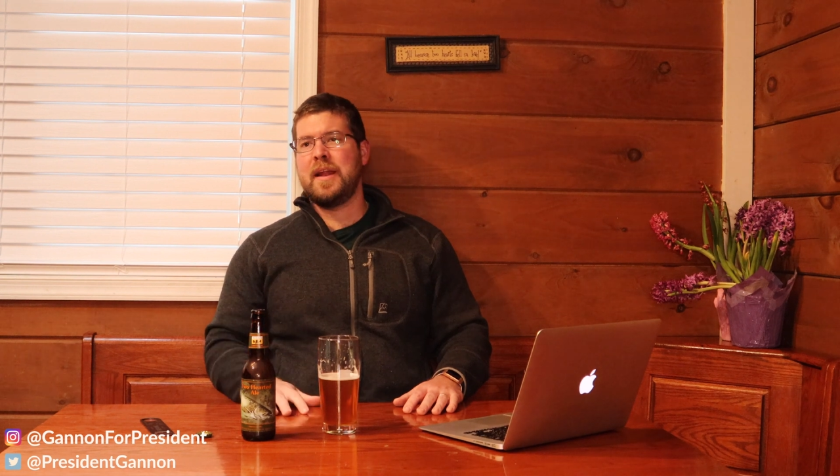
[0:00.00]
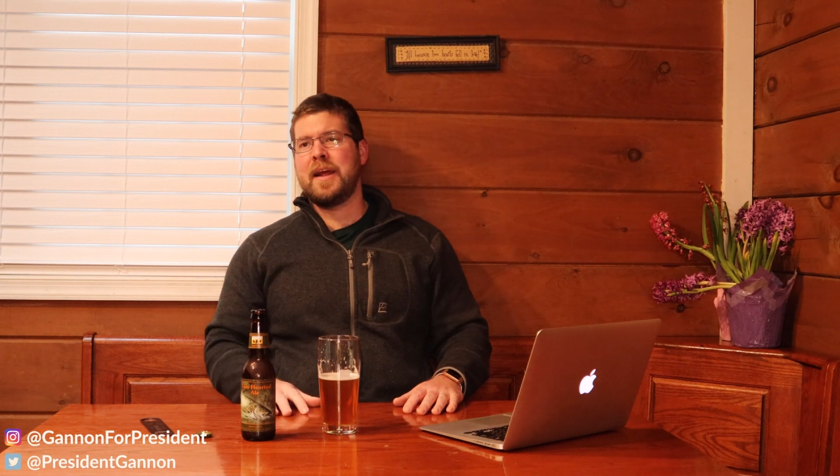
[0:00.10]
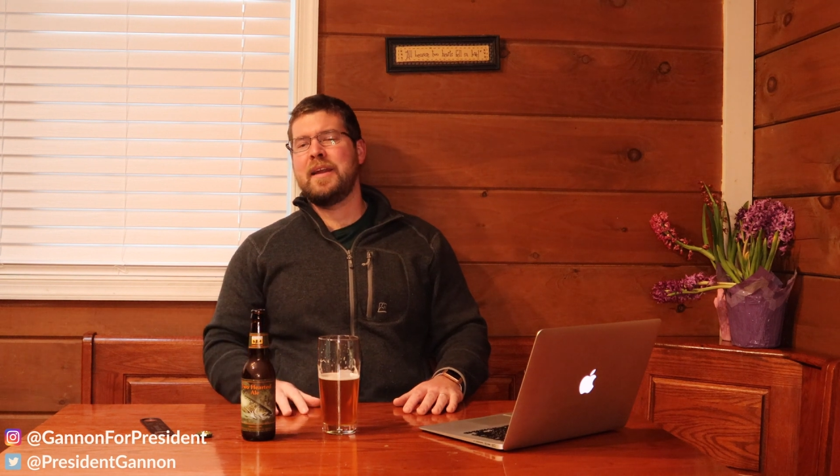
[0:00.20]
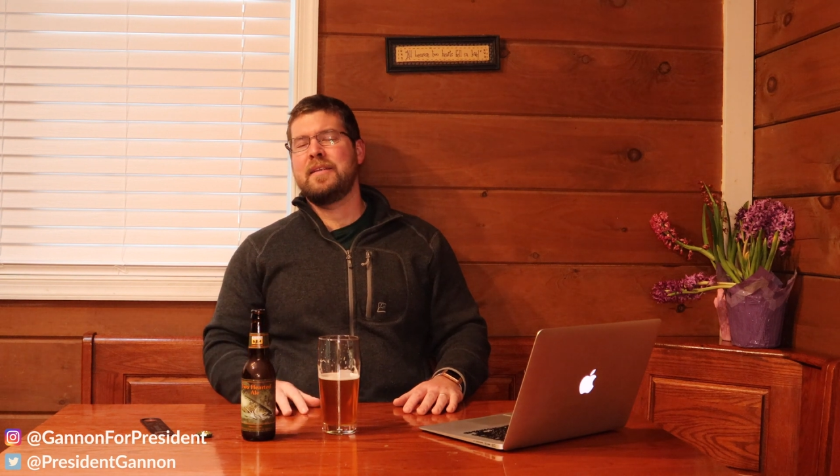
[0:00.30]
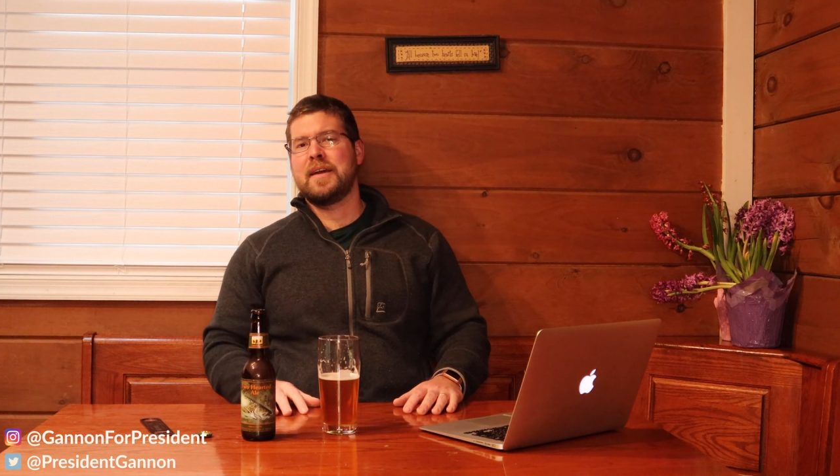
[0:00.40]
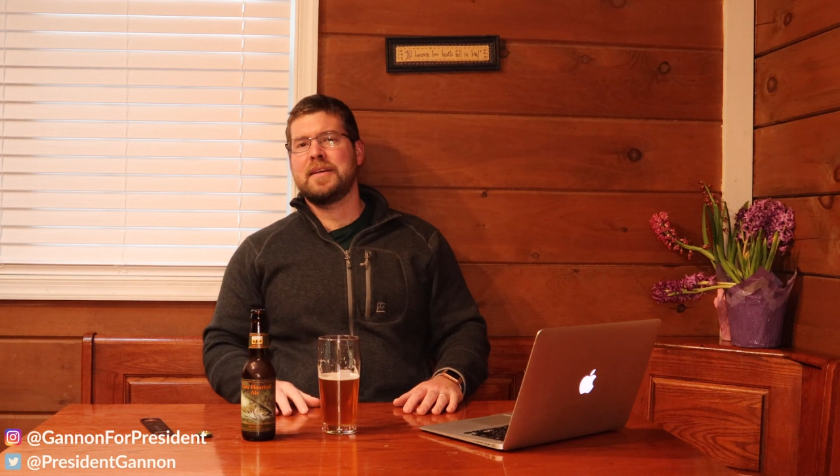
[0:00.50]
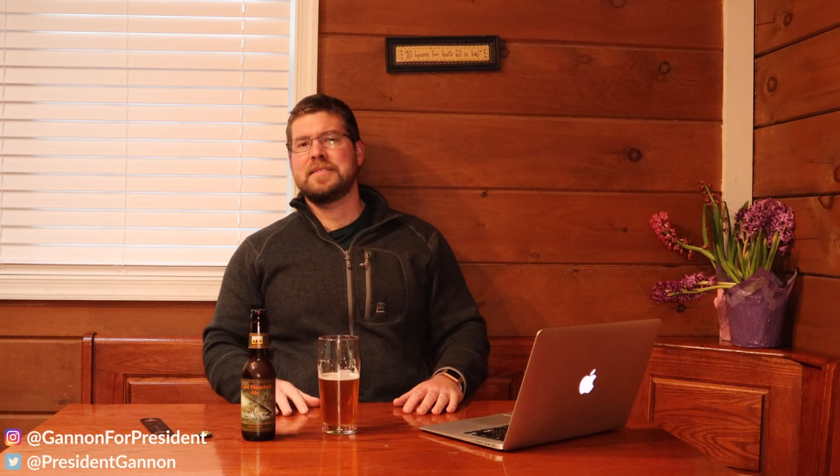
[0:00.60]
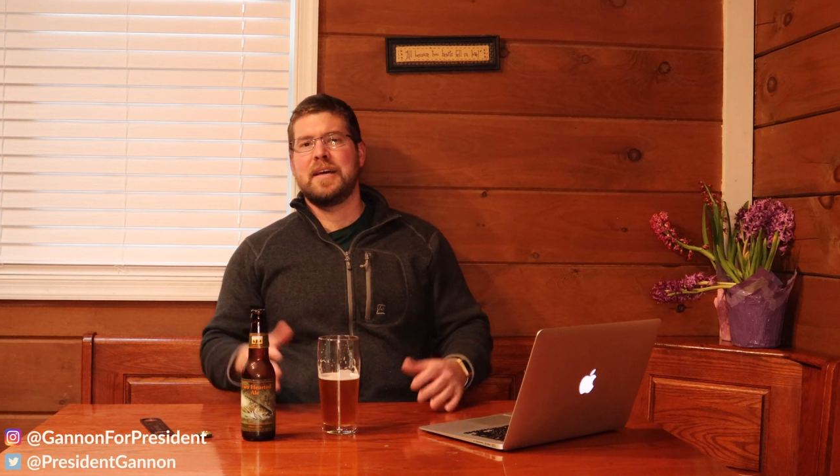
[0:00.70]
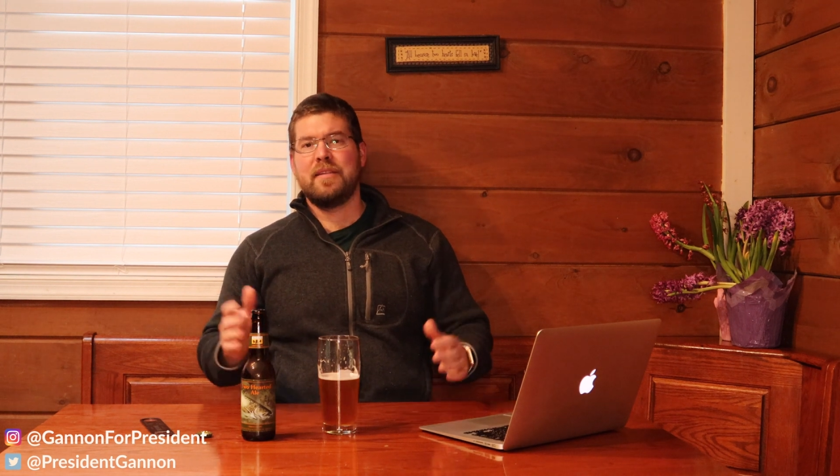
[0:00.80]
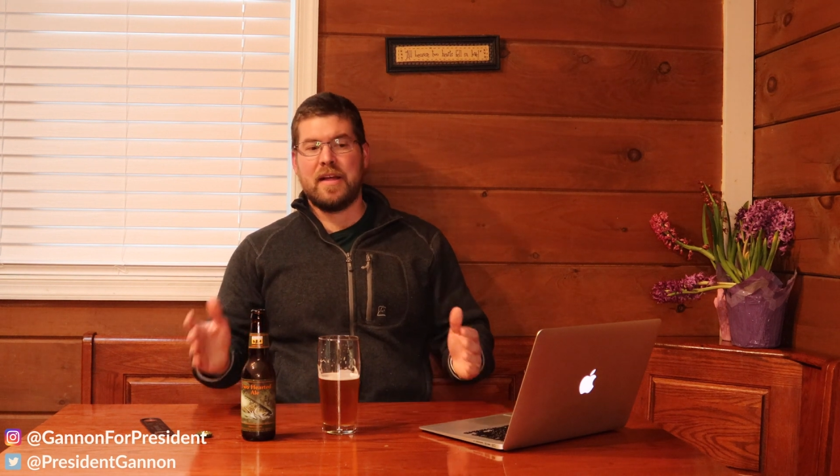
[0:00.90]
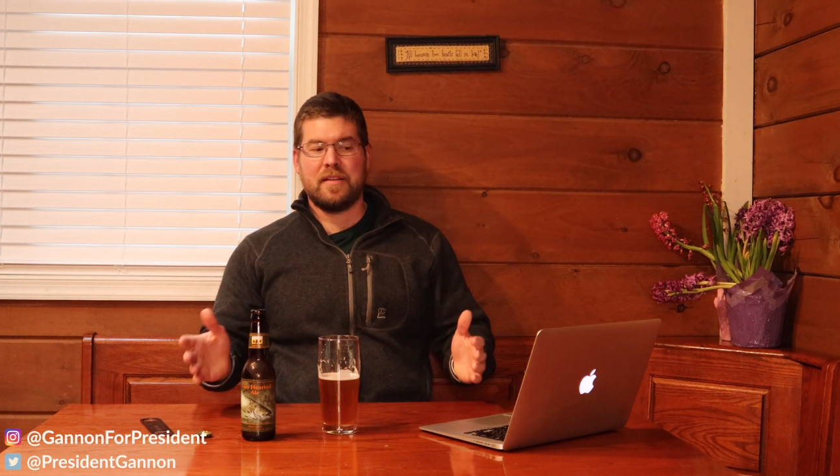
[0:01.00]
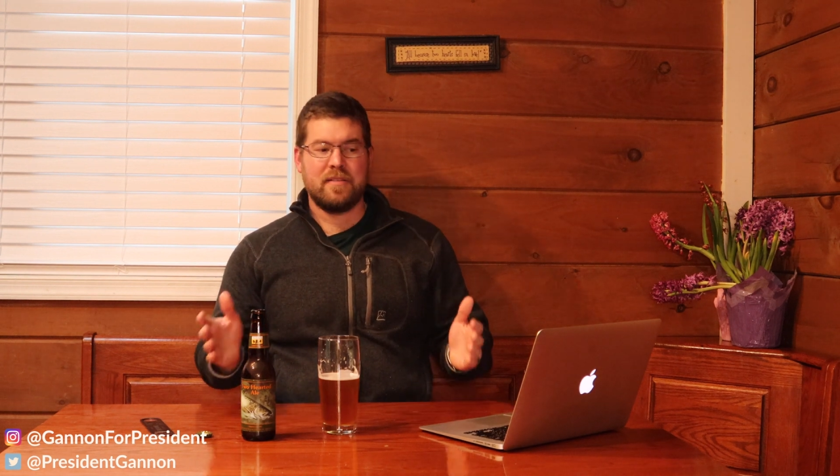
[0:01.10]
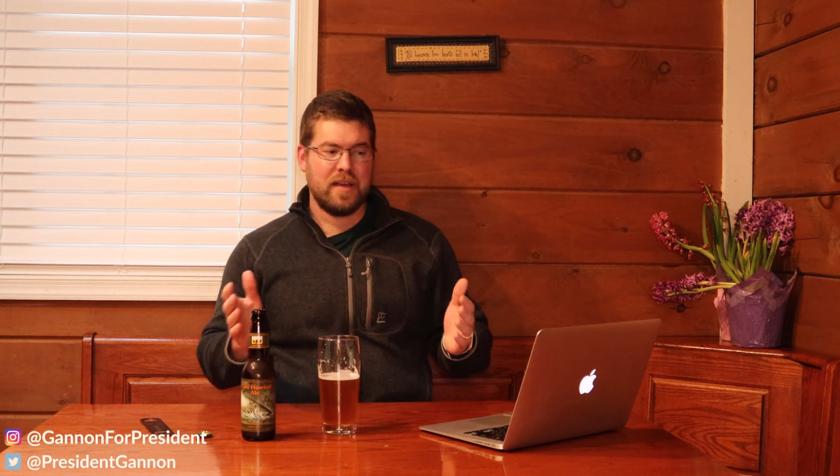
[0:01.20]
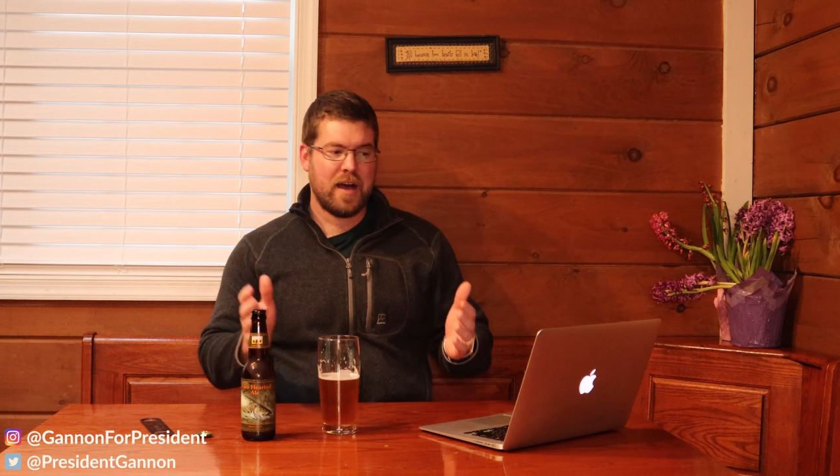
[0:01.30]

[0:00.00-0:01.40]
And again, like I said, that's the